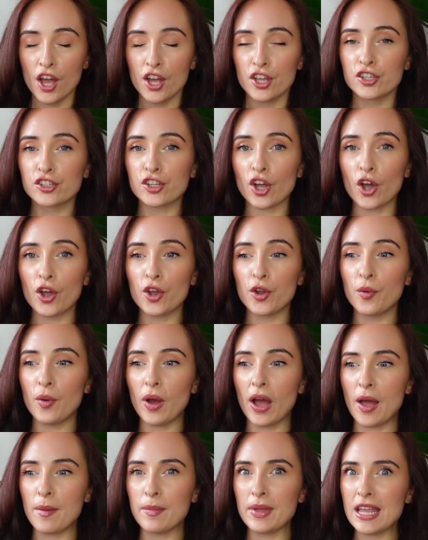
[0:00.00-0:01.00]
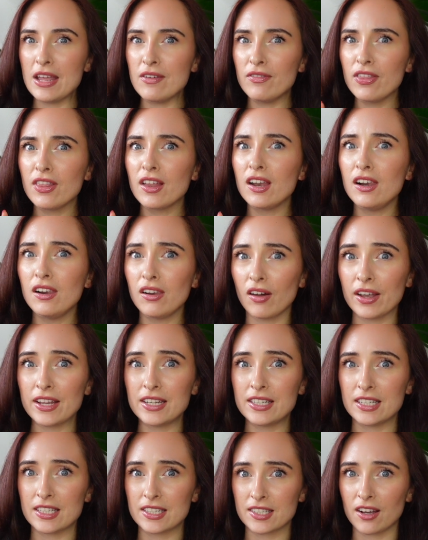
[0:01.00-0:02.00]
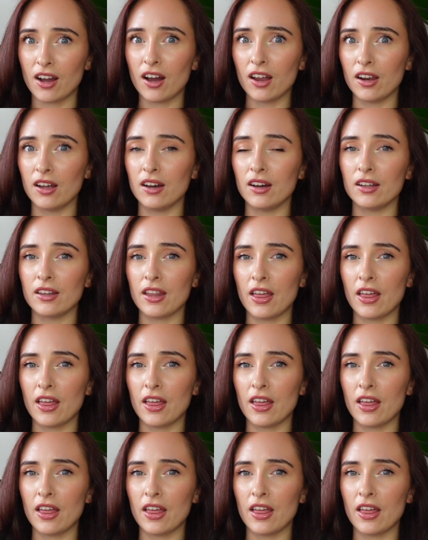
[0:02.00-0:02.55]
So even the lightest colour,